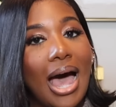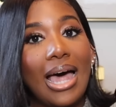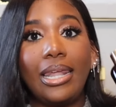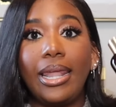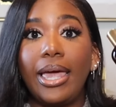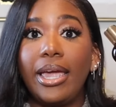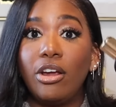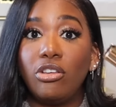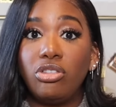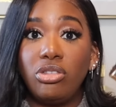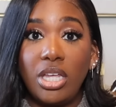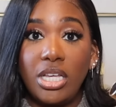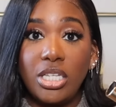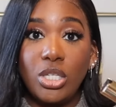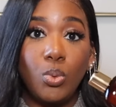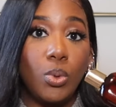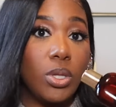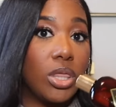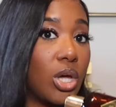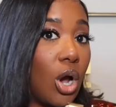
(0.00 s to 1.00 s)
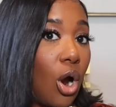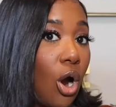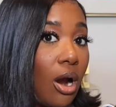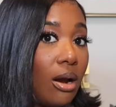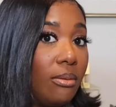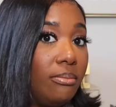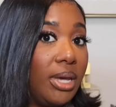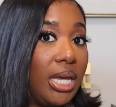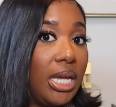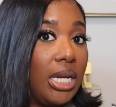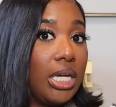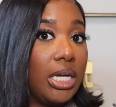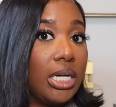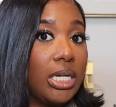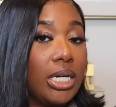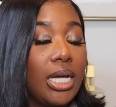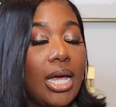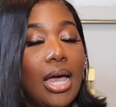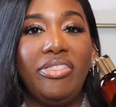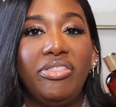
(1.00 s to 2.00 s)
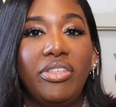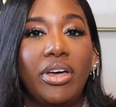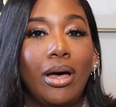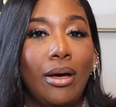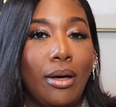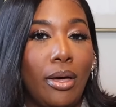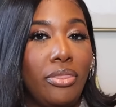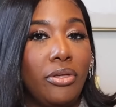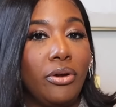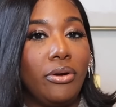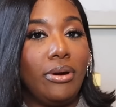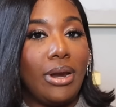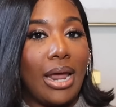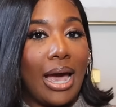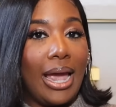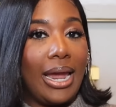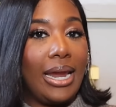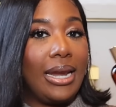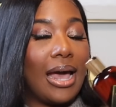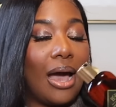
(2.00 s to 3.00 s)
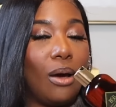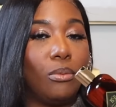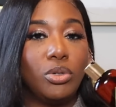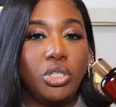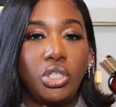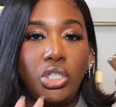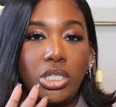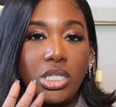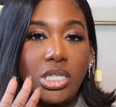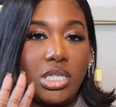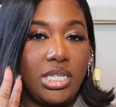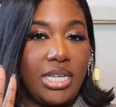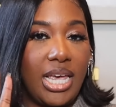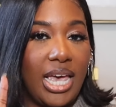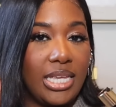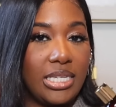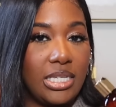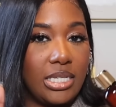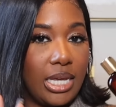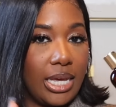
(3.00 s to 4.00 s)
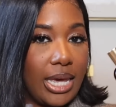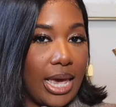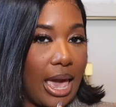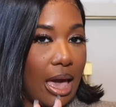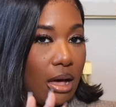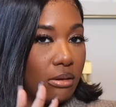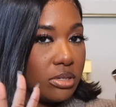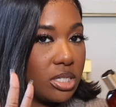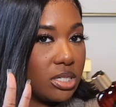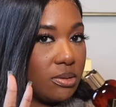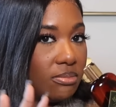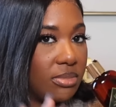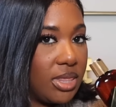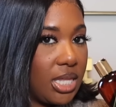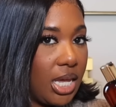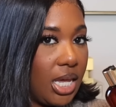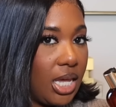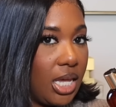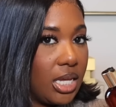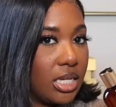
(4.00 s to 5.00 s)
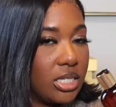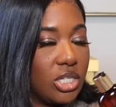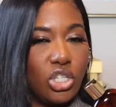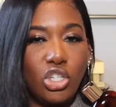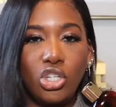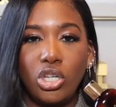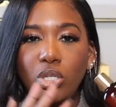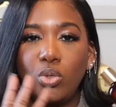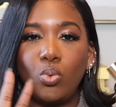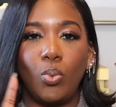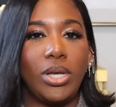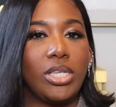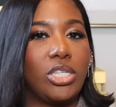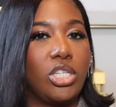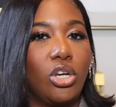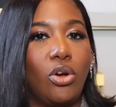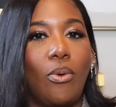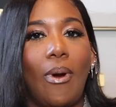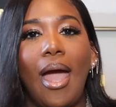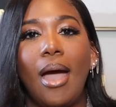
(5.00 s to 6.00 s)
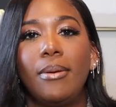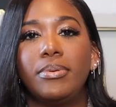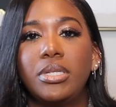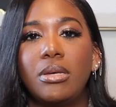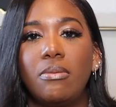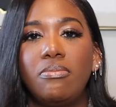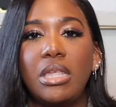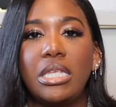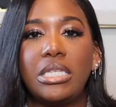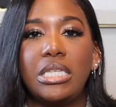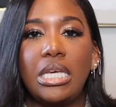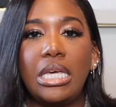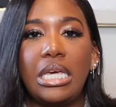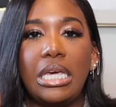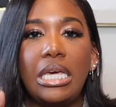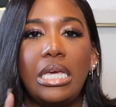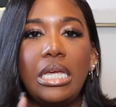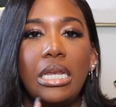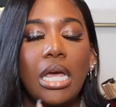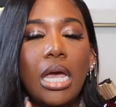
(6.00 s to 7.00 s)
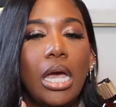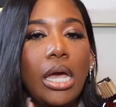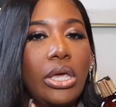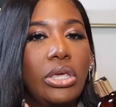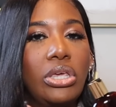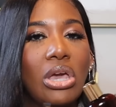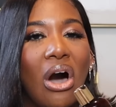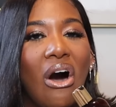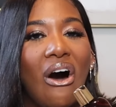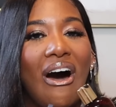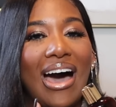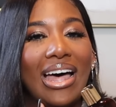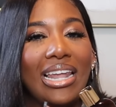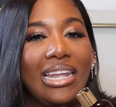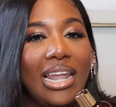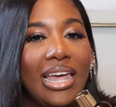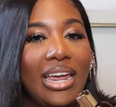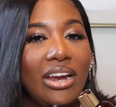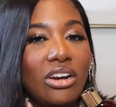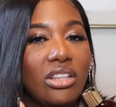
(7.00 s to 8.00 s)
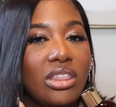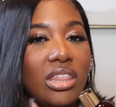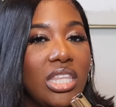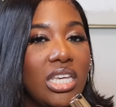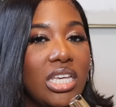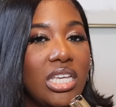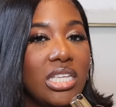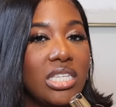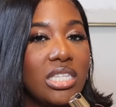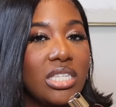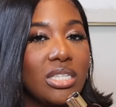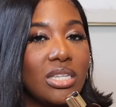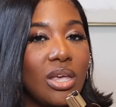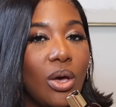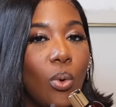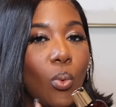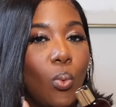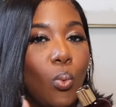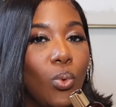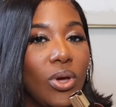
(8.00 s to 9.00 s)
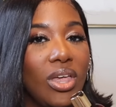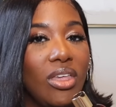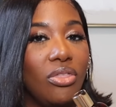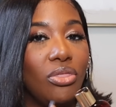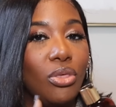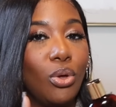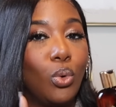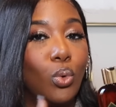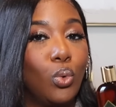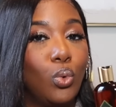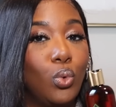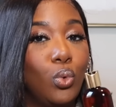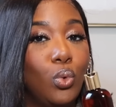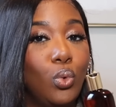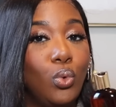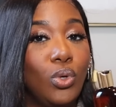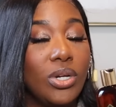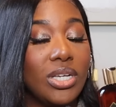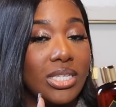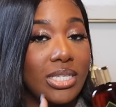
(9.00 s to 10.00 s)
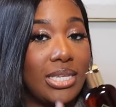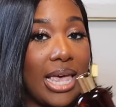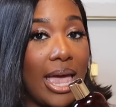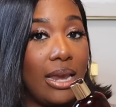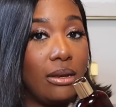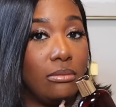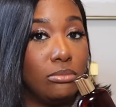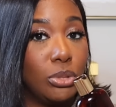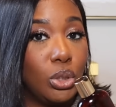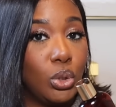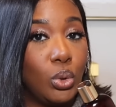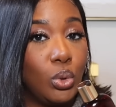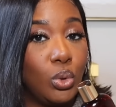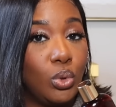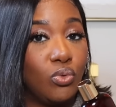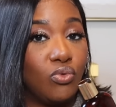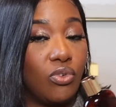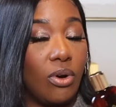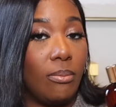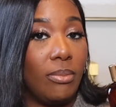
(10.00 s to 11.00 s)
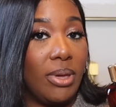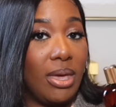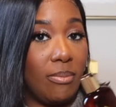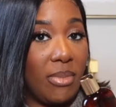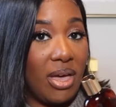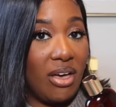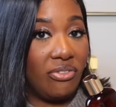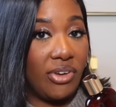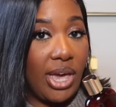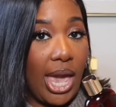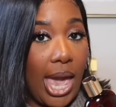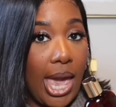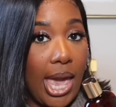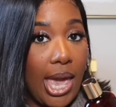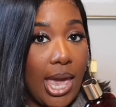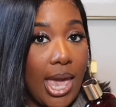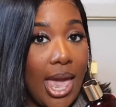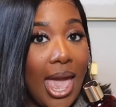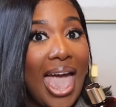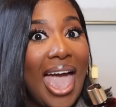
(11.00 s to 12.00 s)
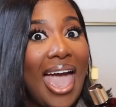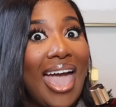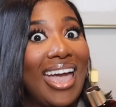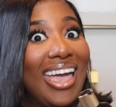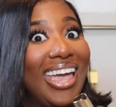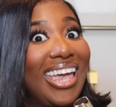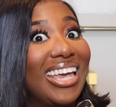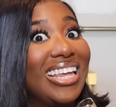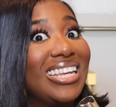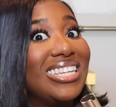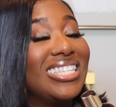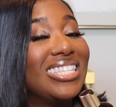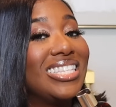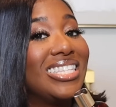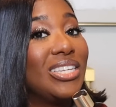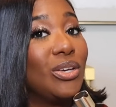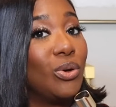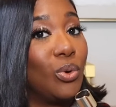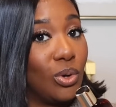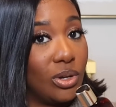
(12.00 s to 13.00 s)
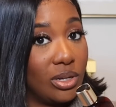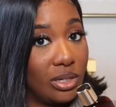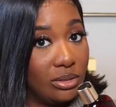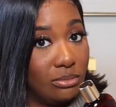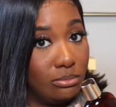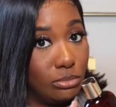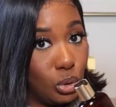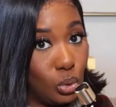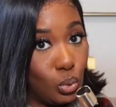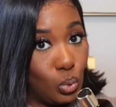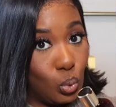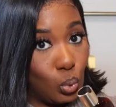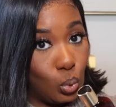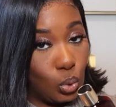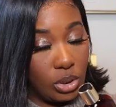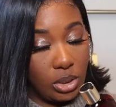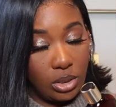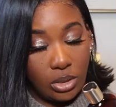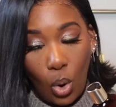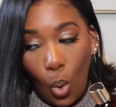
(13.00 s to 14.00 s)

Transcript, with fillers: I layered this with Carmina. And the other night, I was just testing out some things, just went to grab something to eat. Y'all, I layered this with Oud Satin Mood from MFK and Silk Mood.